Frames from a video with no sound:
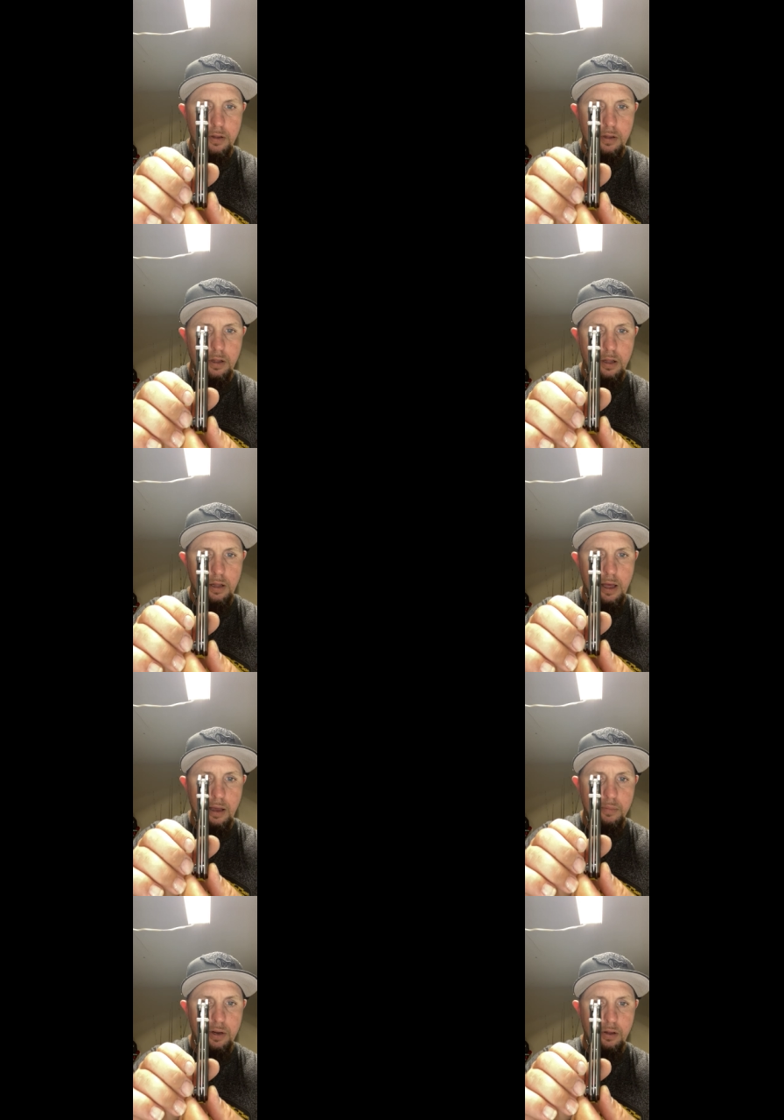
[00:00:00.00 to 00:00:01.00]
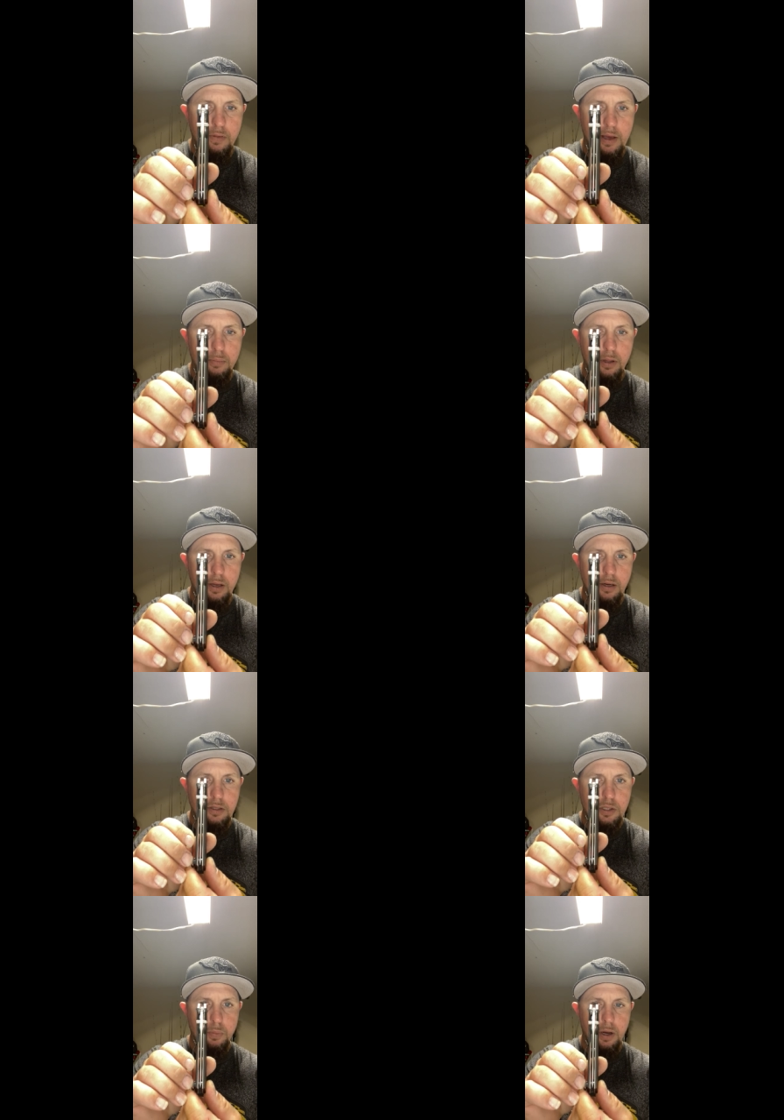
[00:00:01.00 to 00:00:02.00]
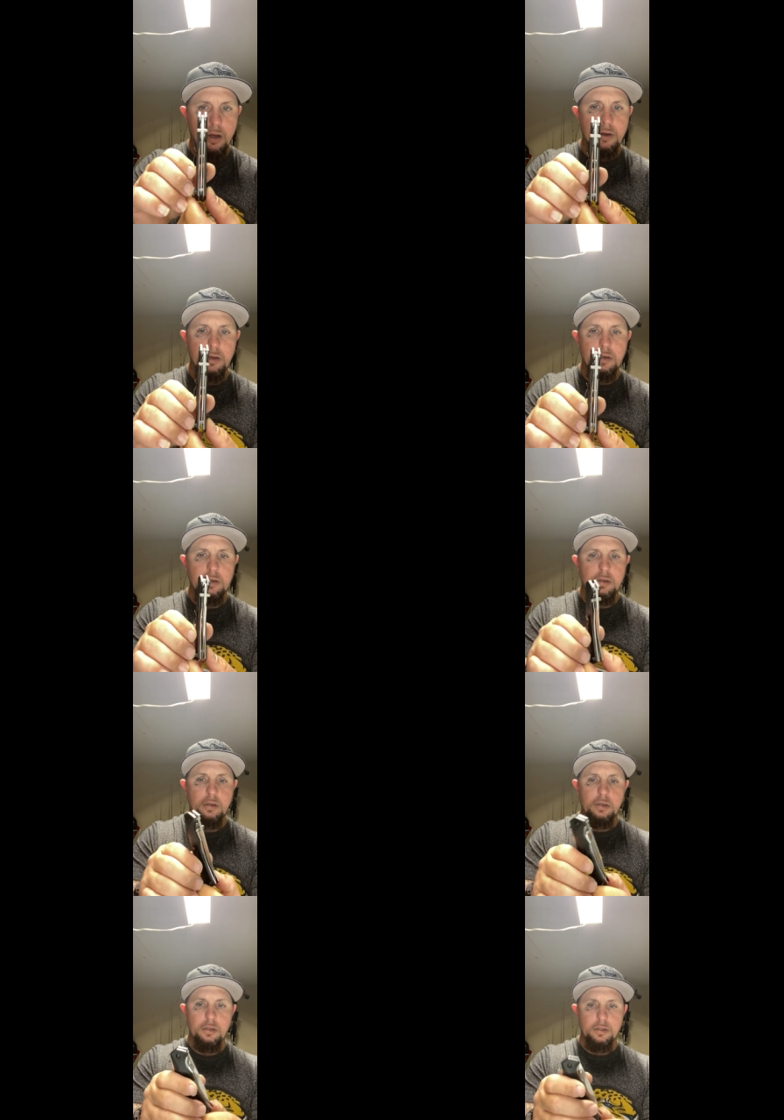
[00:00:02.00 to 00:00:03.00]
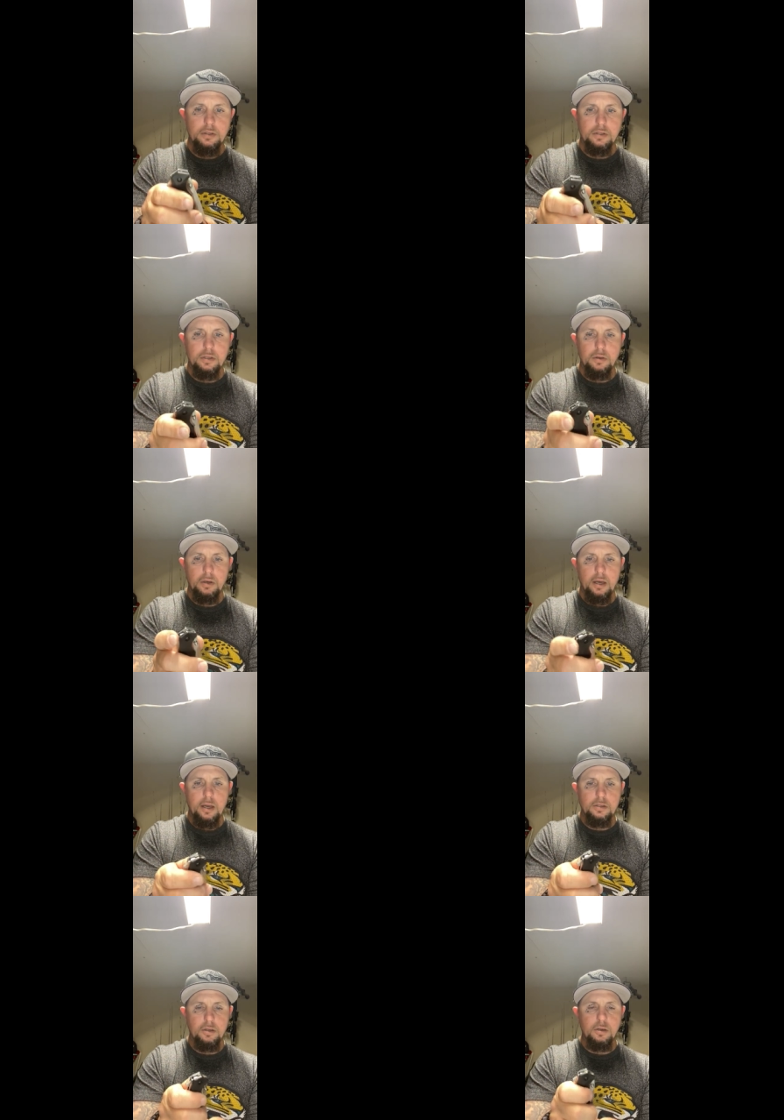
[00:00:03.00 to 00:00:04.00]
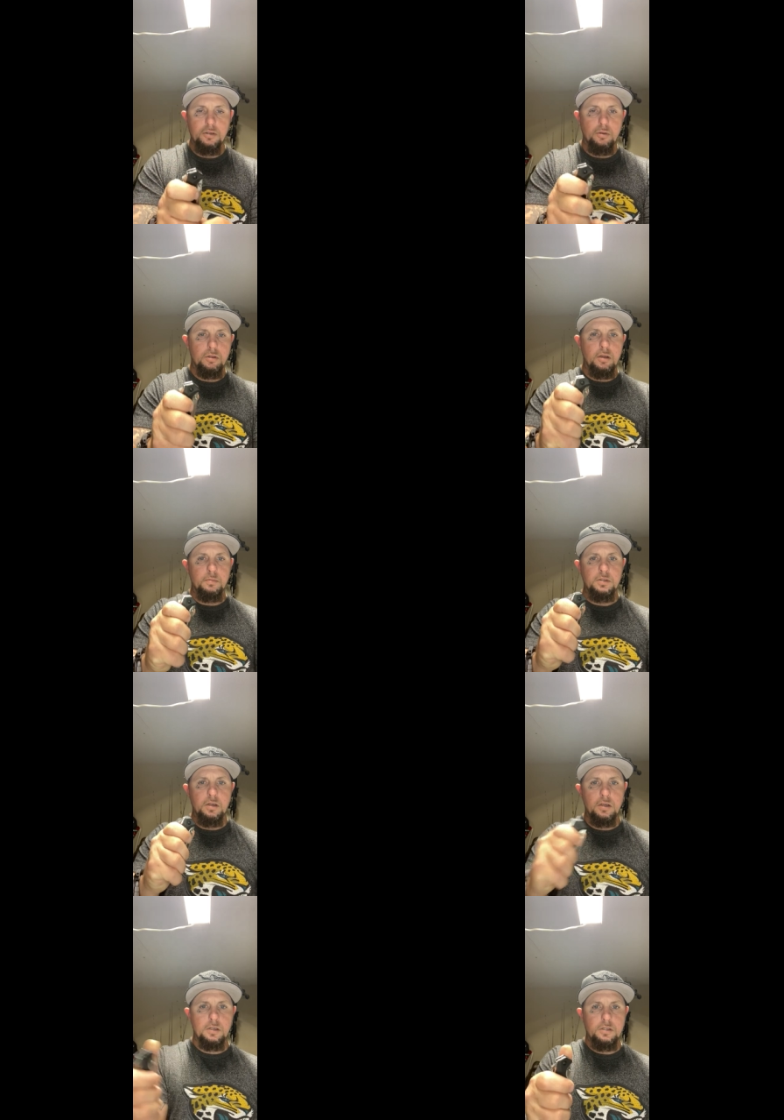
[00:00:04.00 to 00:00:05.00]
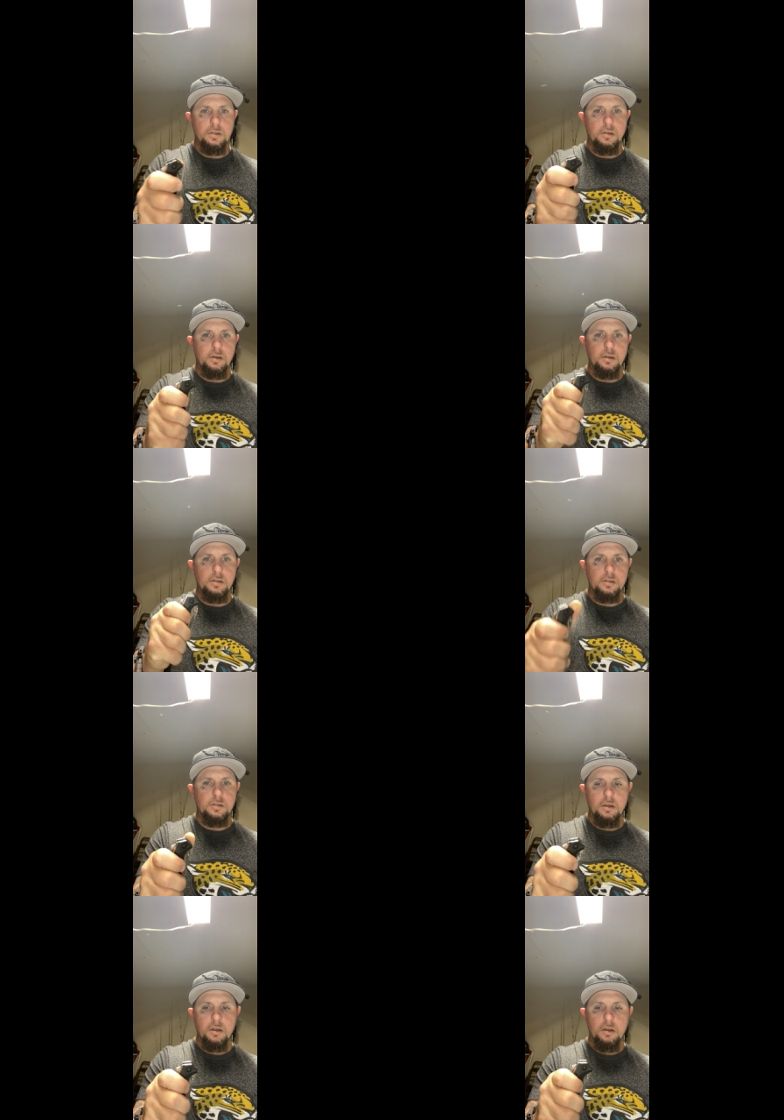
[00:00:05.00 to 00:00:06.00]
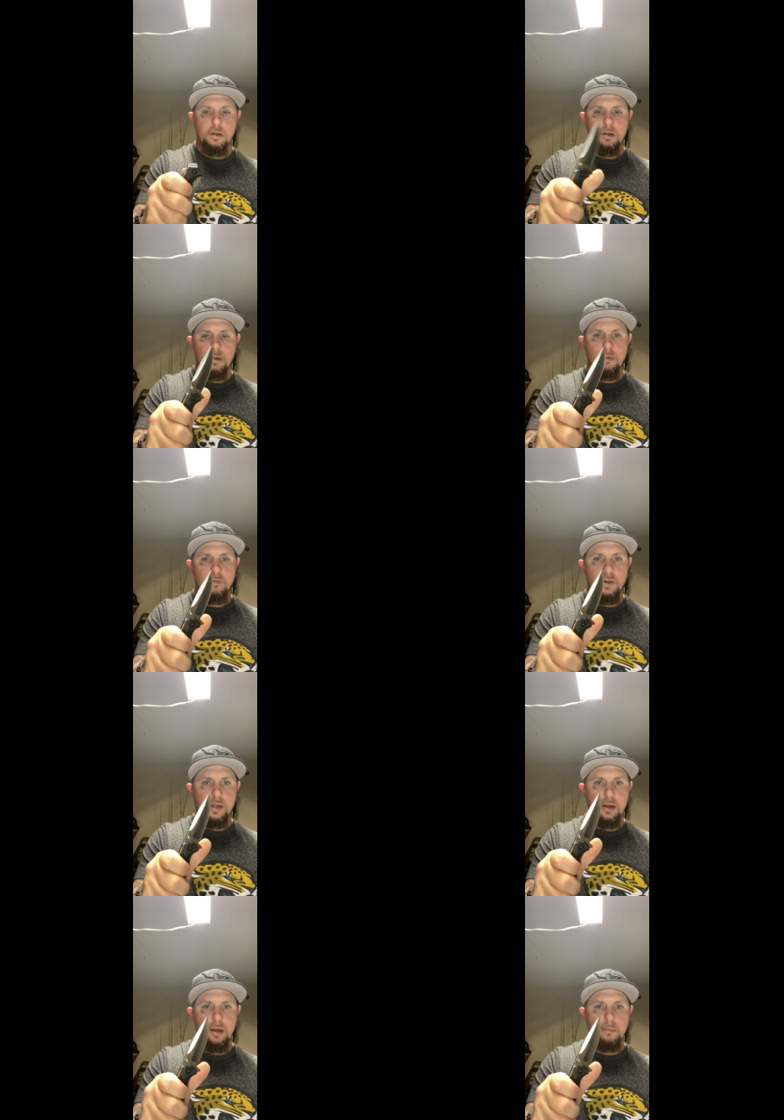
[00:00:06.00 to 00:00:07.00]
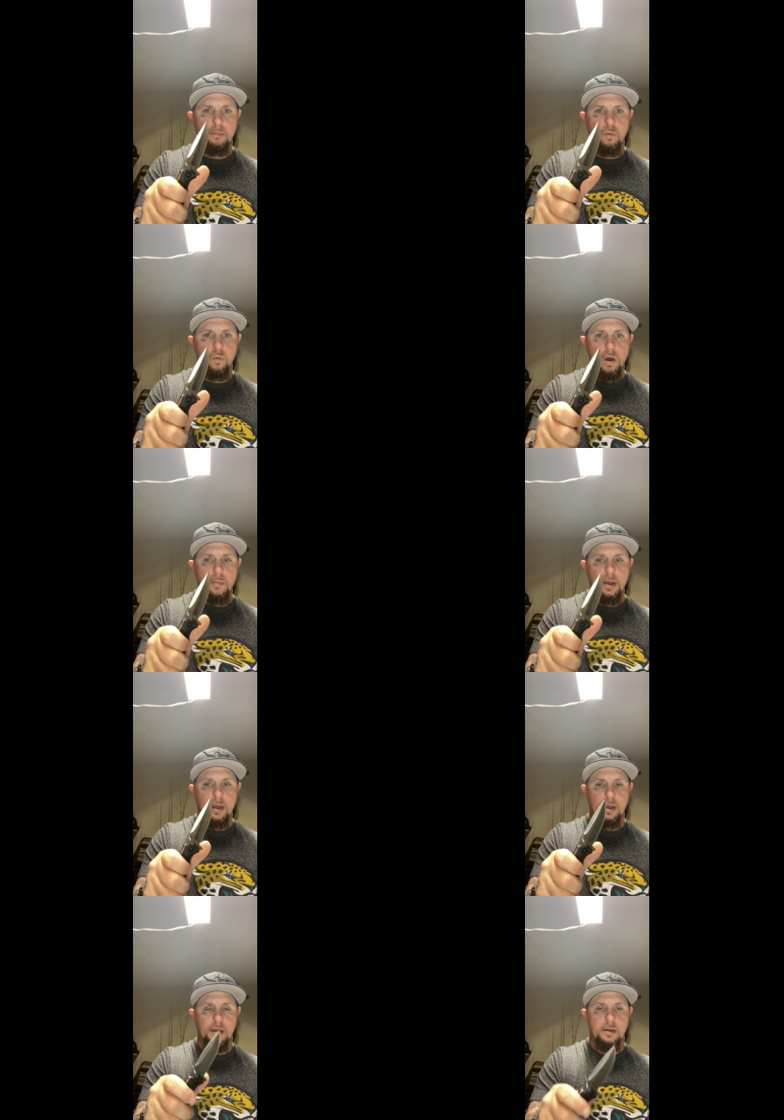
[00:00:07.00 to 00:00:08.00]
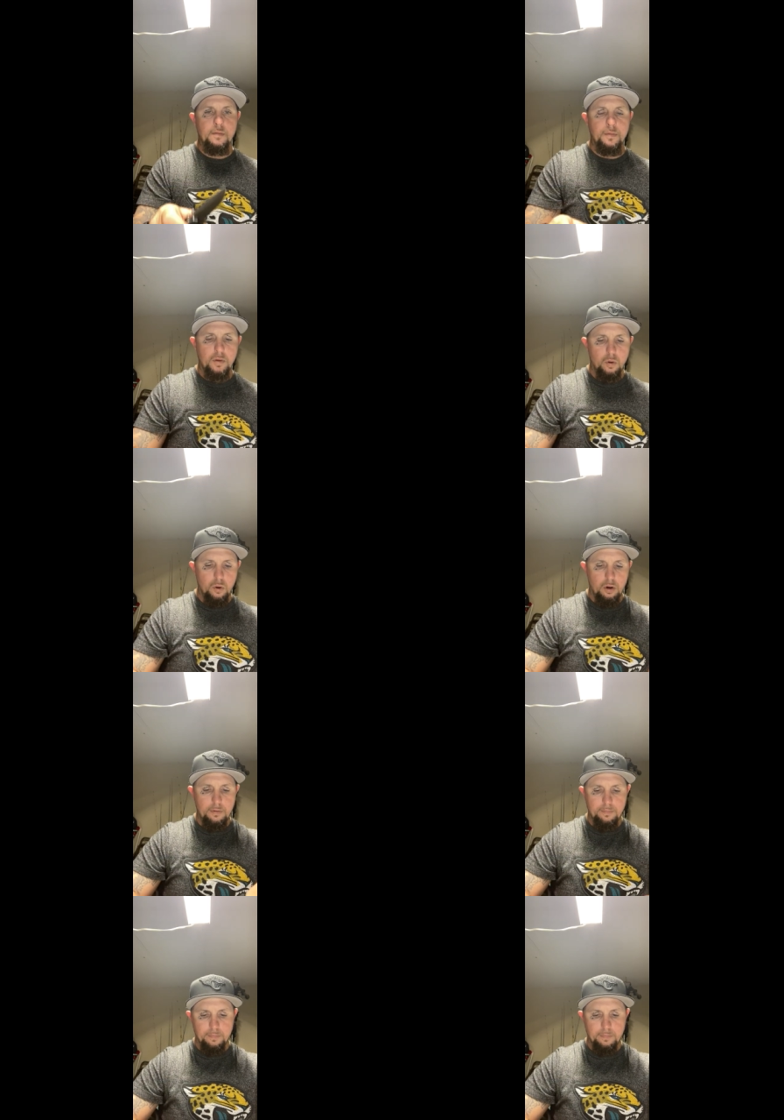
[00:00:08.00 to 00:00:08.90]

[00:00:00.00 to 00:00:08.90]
The alignment of that blade is spot on. So yeah, so your dual thumb studs, you can just flick it up, why bang. Or